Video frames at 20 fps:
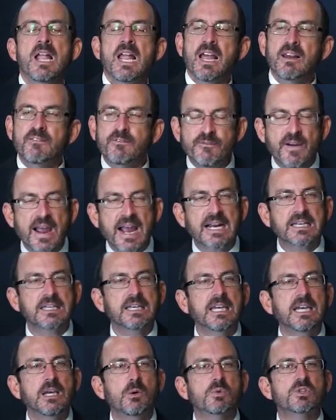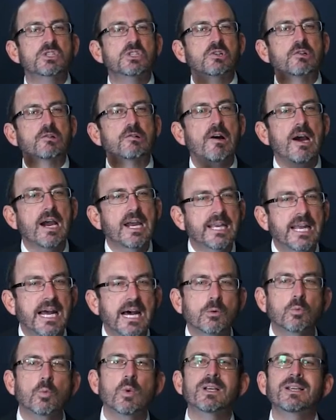In fact, he was crying
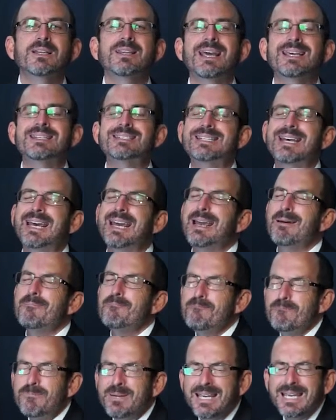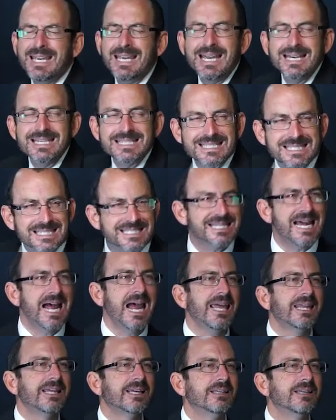out, what did they say? Be
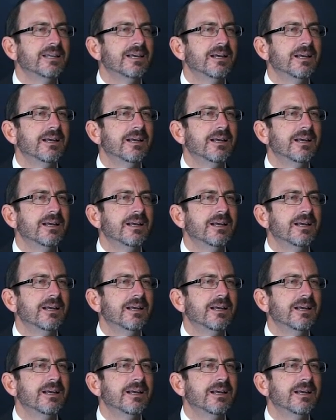silent.